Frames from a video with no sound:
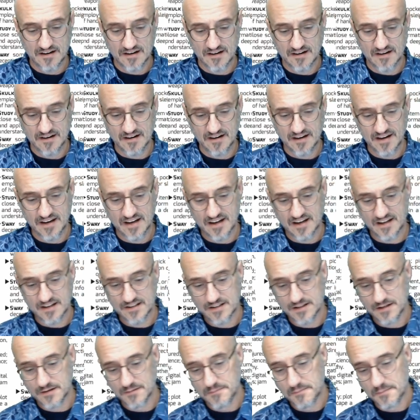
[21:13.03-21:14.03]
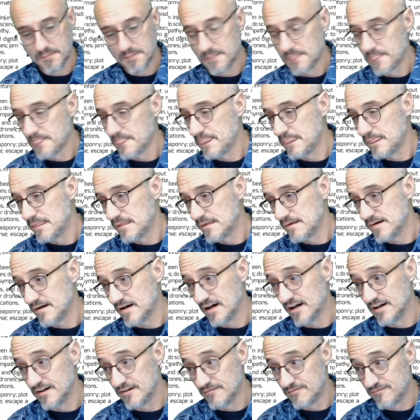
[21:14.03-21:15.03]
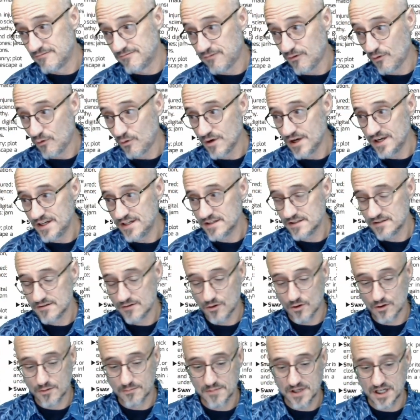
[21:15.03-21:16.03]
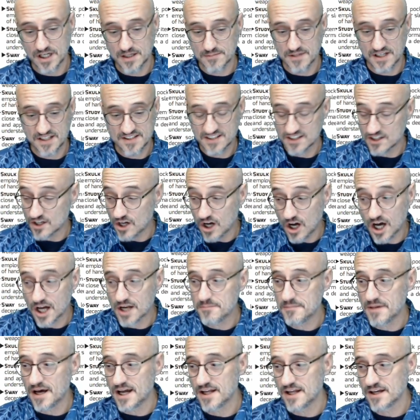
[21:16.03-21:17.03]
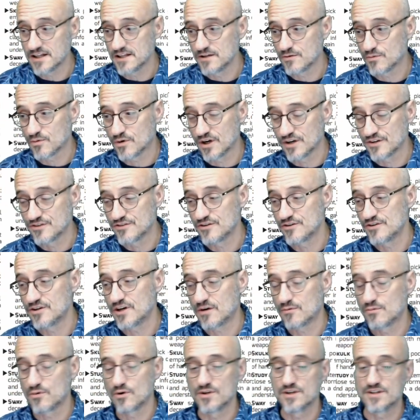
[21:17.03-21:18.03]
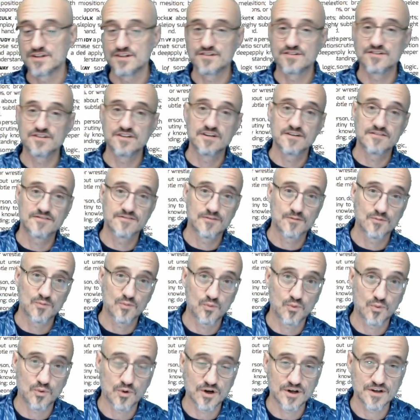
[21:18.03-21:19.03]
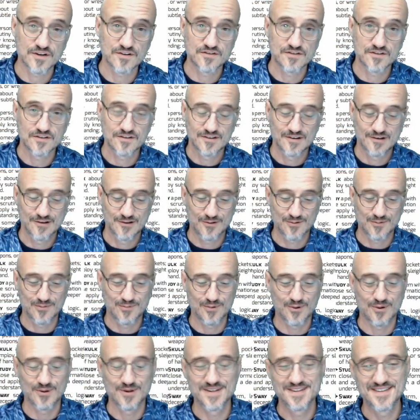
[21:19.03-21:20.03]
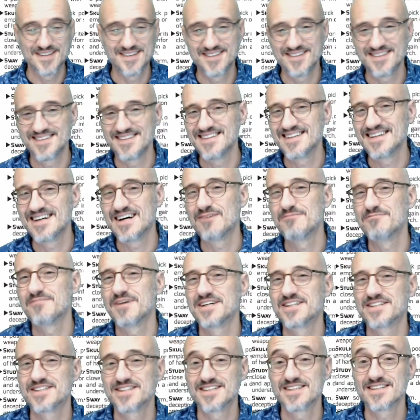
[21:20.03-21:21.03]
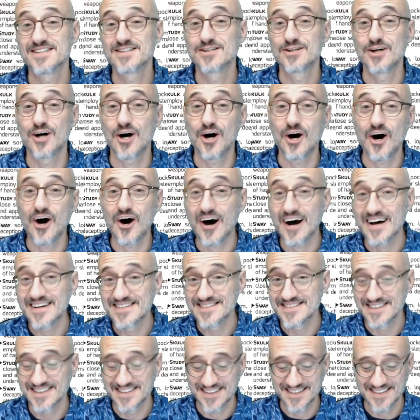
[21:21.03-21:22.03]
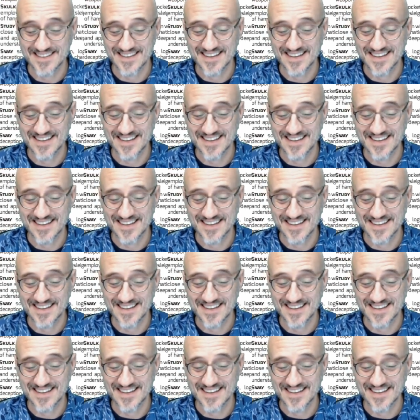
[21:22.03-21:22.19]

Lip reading: And I avoid or minimize. It automatically works. You're not rolling to see if it works. You're rolling to see how much it costs.